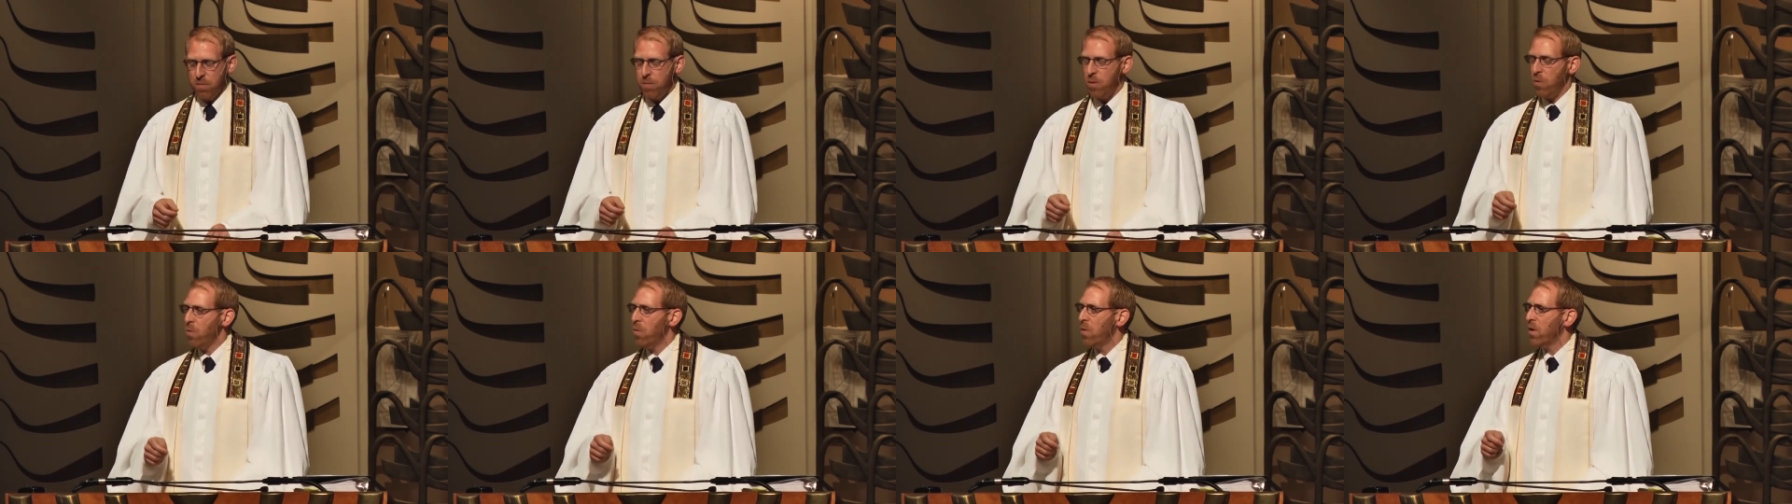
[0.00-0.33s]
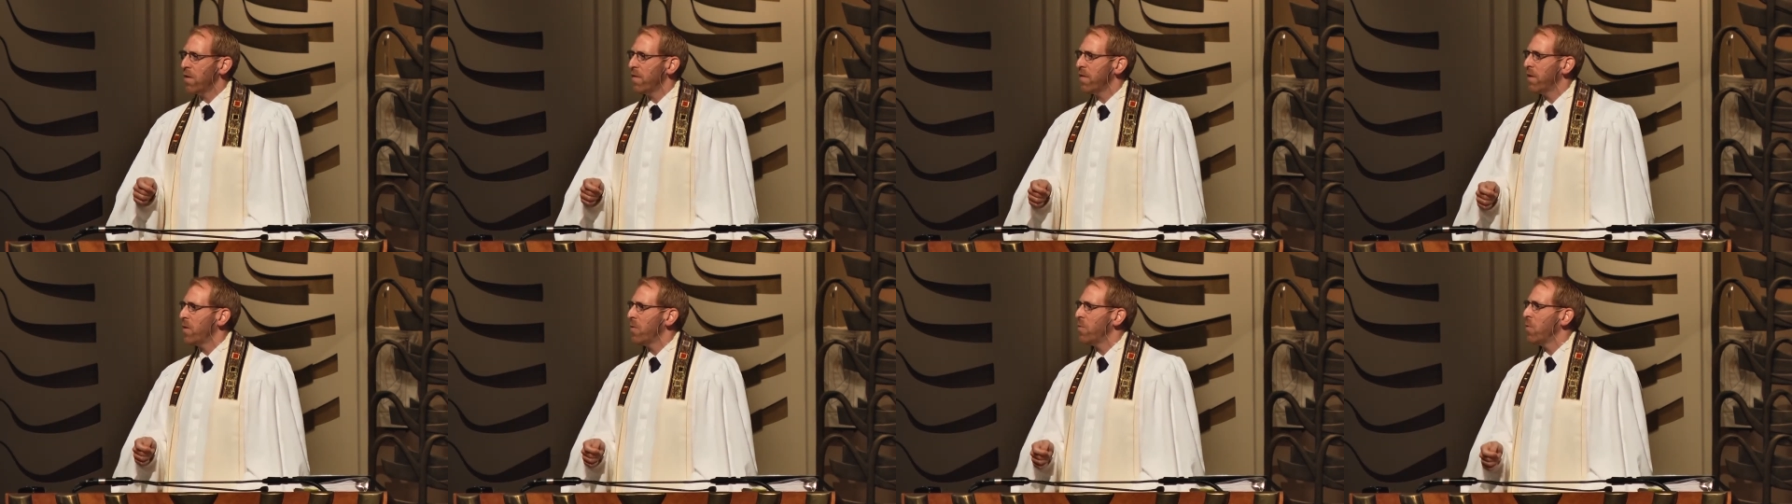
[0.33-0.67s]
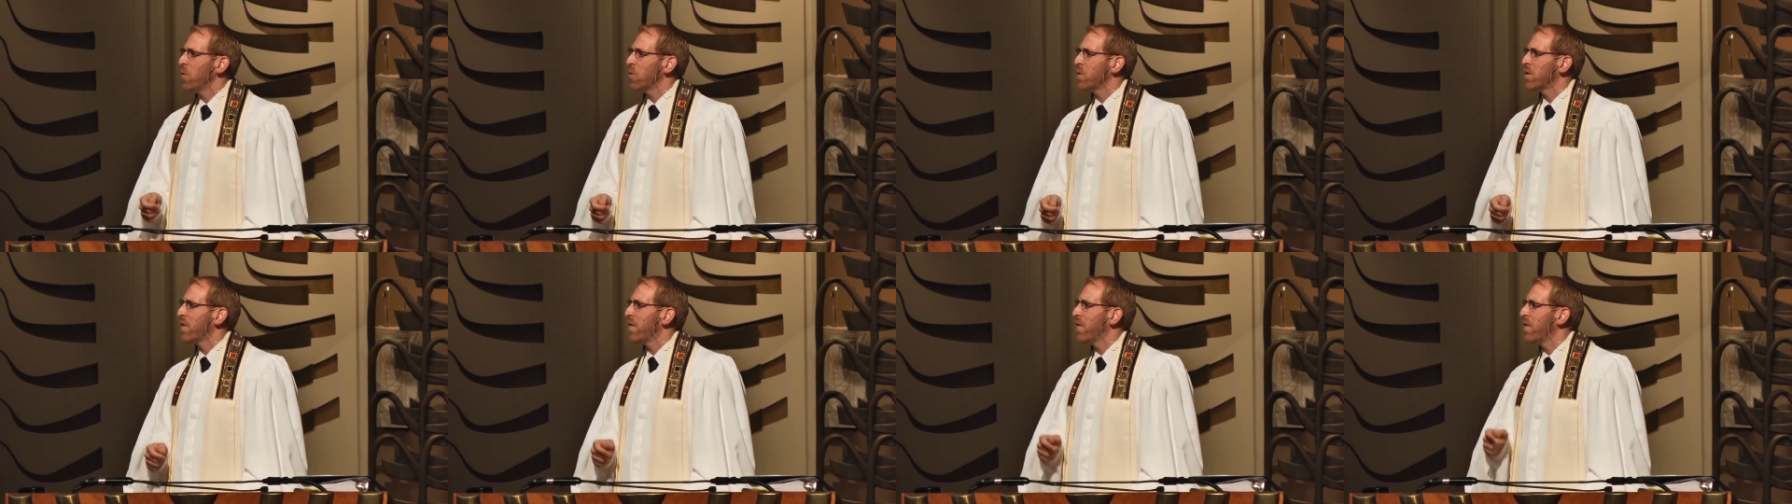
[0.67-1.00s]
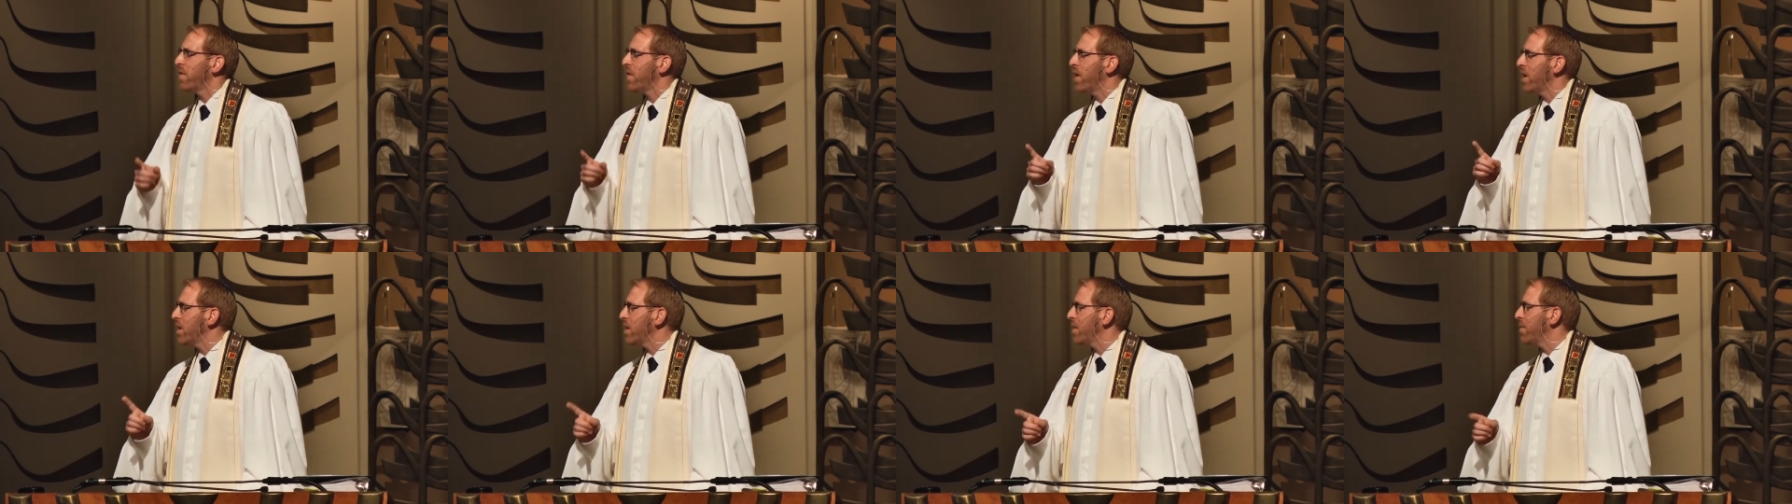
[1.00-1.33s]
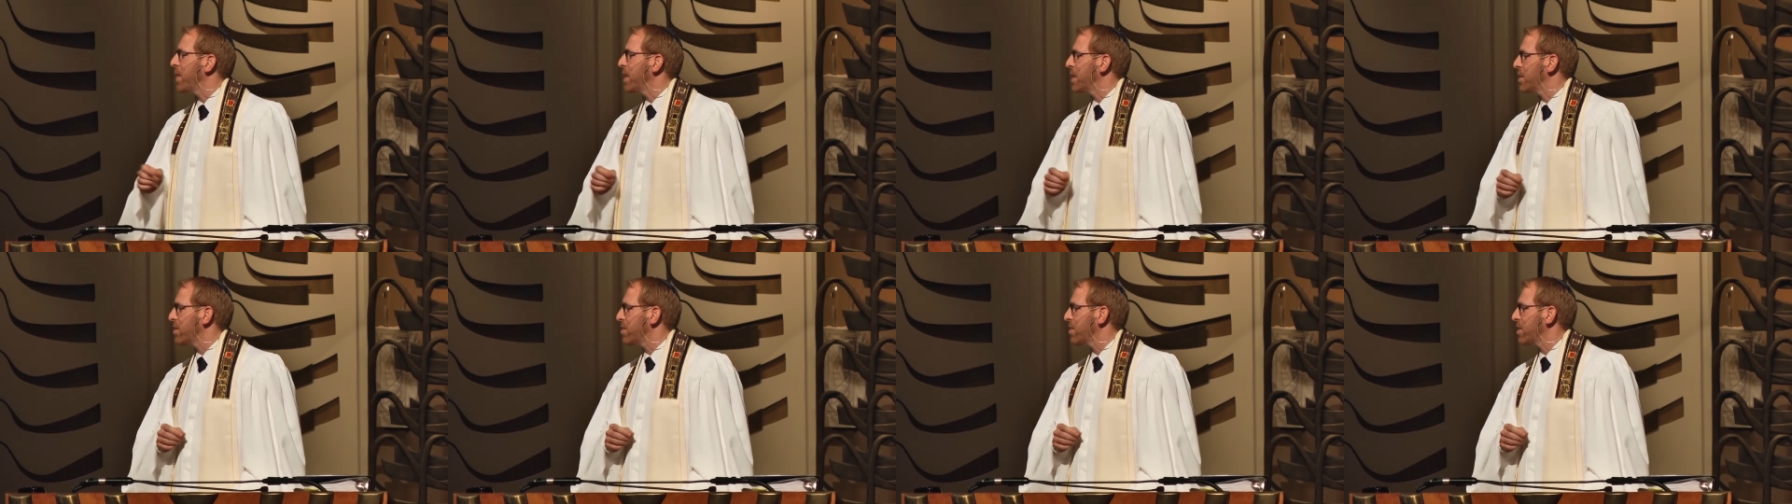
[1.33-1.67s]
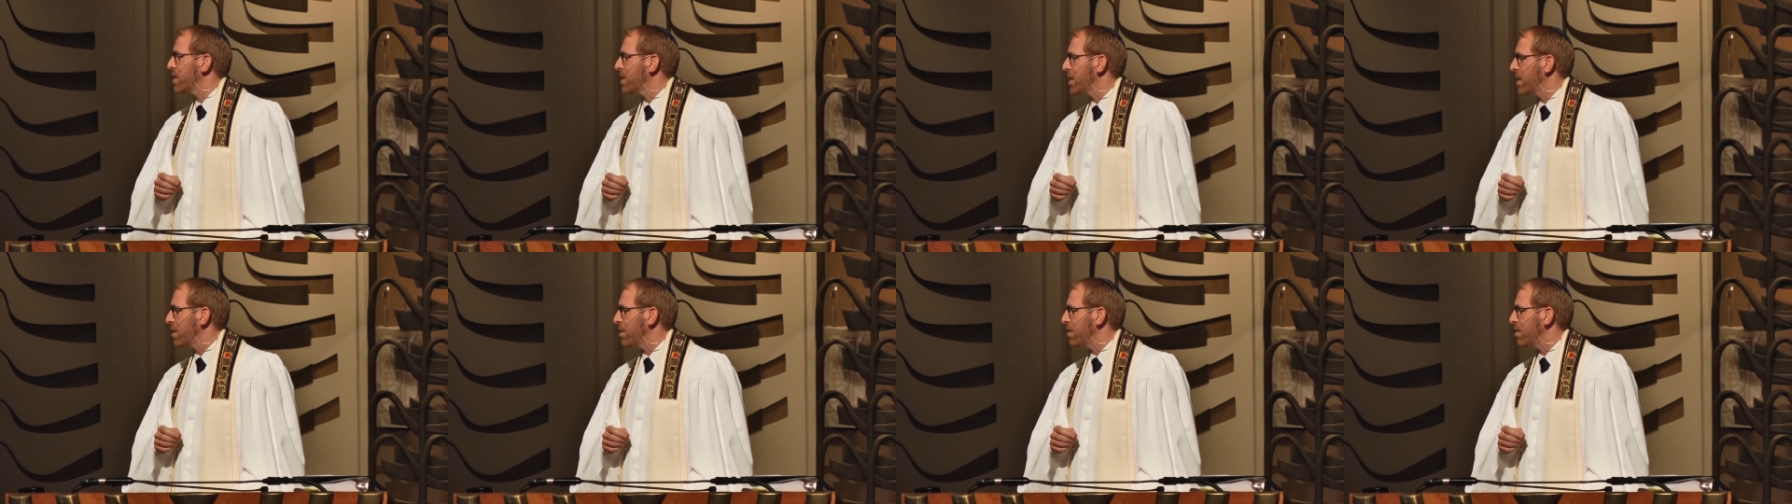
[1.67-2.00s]
but one of their most fundamental
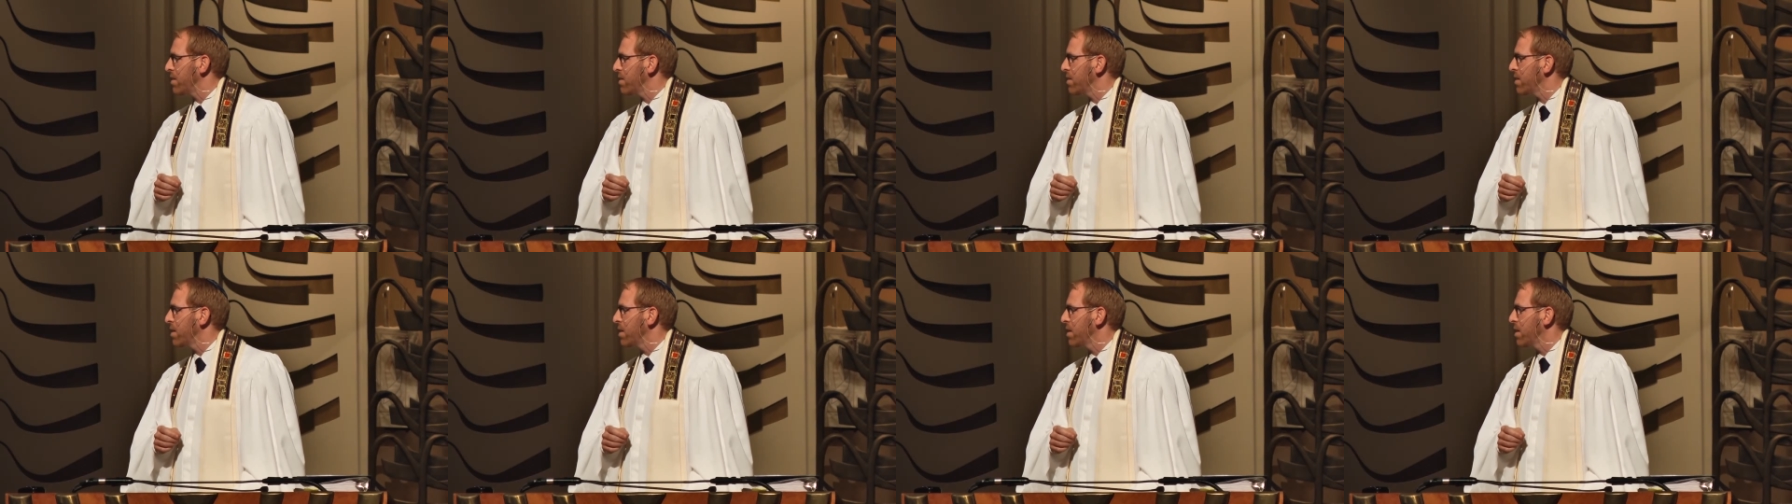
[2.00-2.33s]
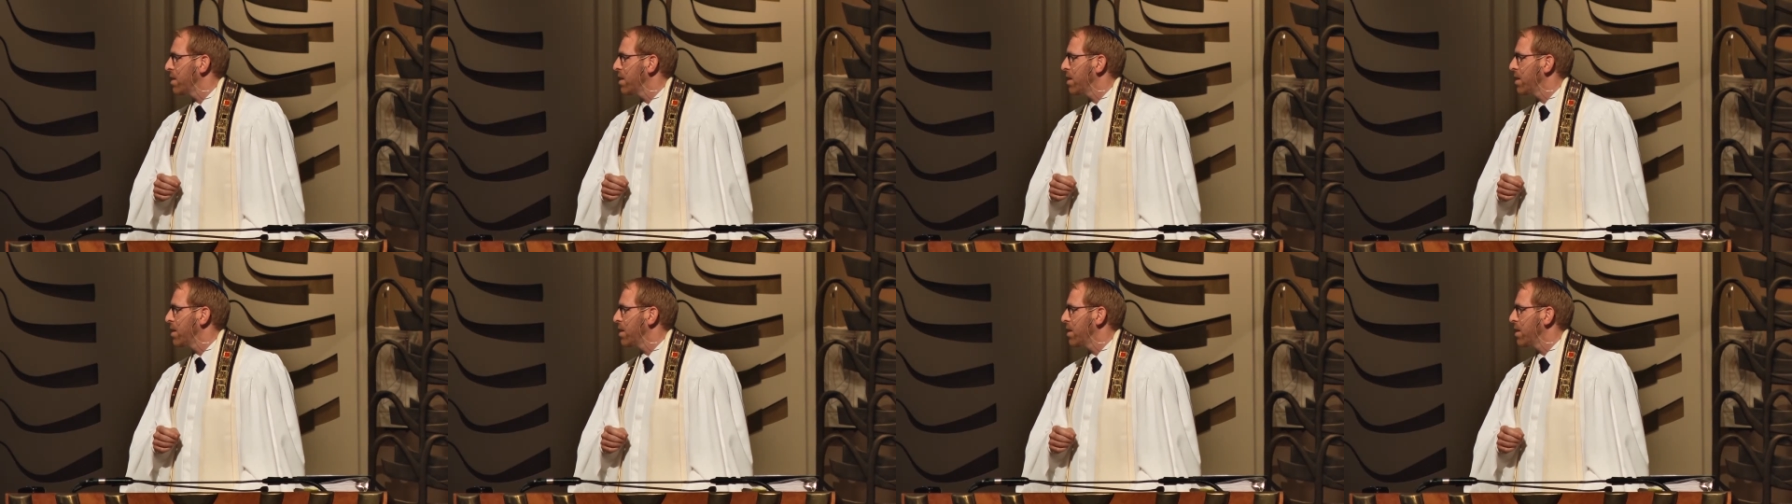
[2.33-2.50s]
skills